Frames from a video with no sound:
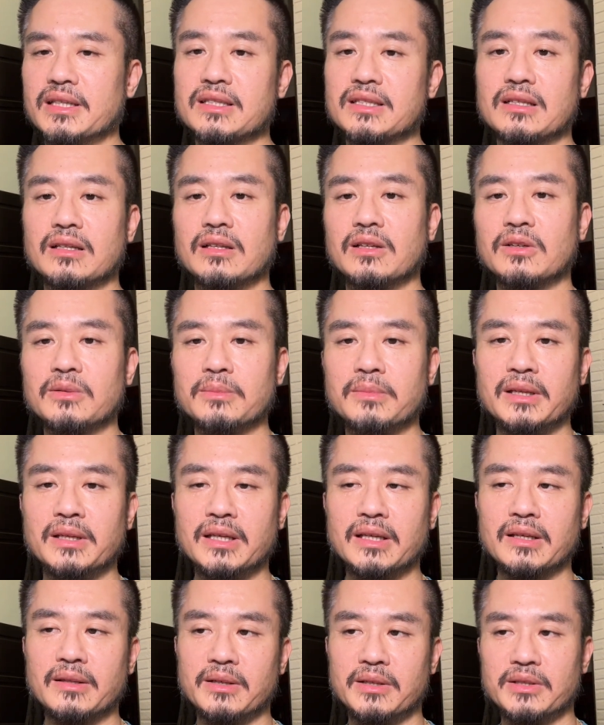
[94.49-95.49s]
it's a long
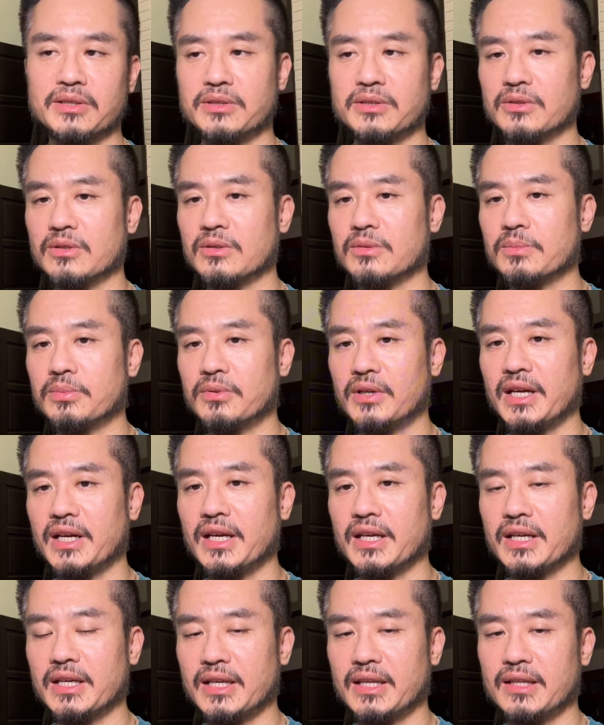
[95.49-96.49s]
meeting, there's no
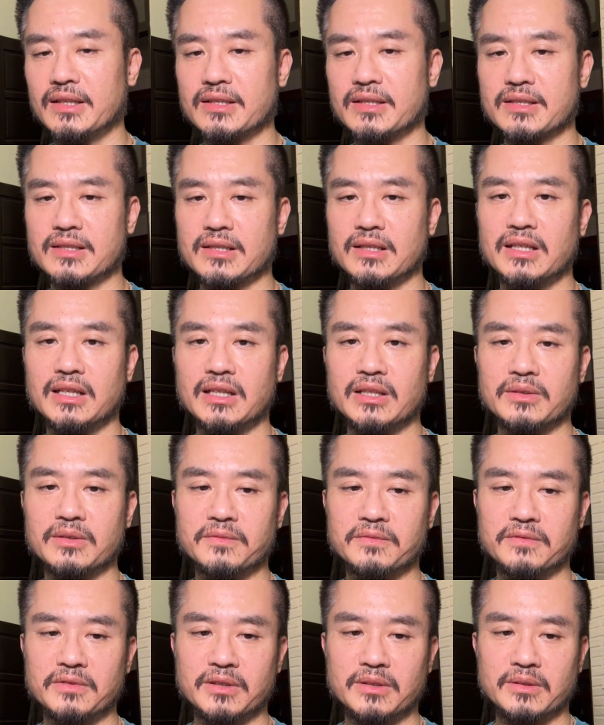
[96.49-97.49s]
break, and there's a lot
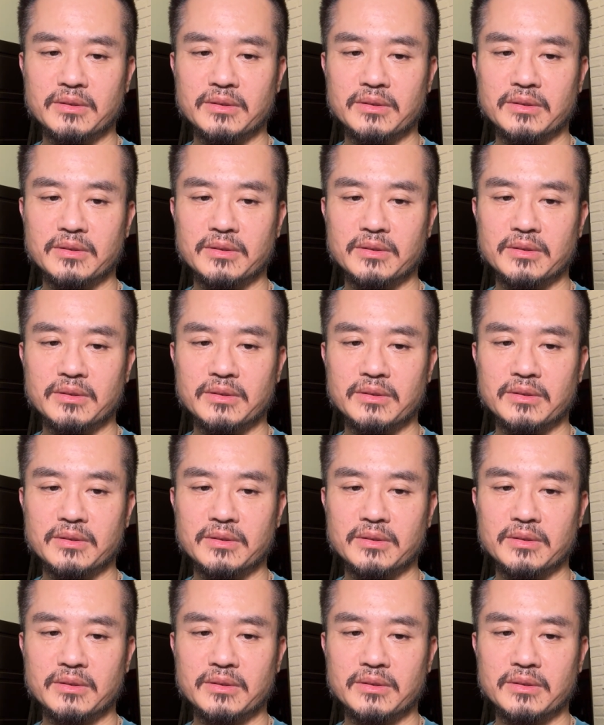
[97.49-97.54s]
of